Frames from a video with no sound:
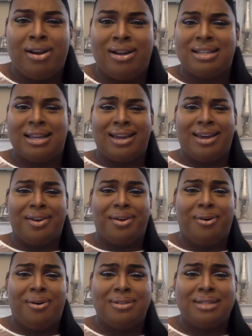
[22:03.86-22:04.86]
I was like,
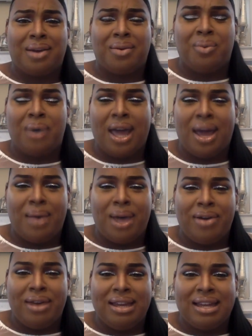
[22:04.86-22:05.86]
ew. I was like, wait, why do
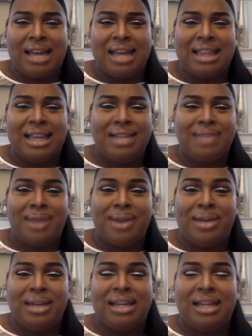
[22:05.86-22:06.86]
I look like this? Why do
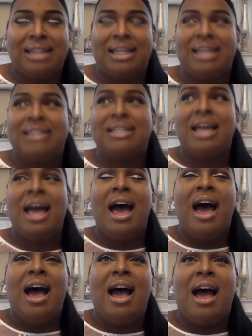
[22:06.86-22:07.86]
I look like this?
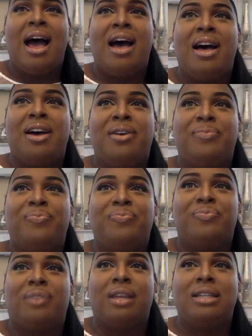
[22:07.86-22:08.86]

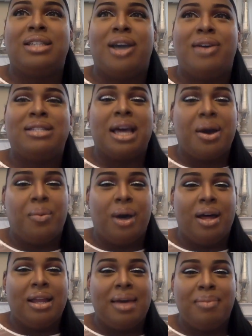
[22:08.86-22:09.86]
So I was like,
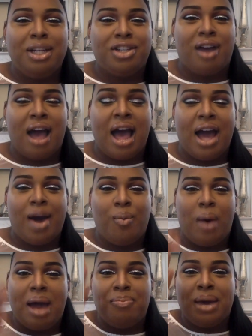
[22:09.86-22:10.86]
well, let me try
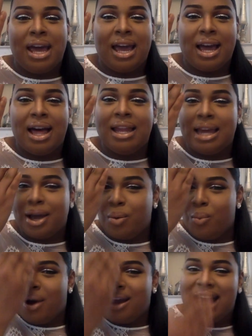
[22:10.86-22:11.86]
wiping like
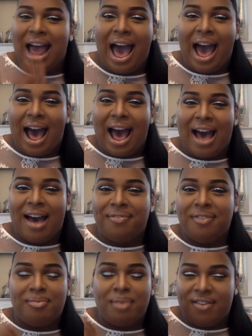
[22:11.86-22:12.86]
one half
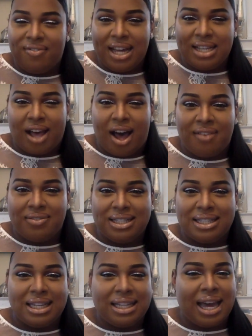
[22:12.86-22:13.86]
of my face off to
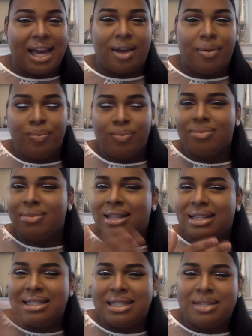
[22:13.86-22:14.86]
see like,
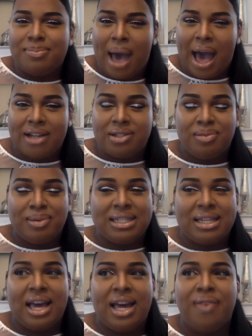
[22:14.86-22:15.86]
does this match with my
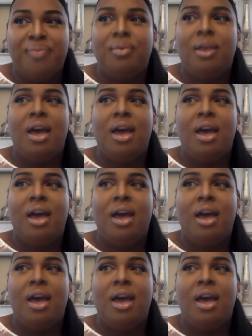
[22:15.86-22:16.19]
skin?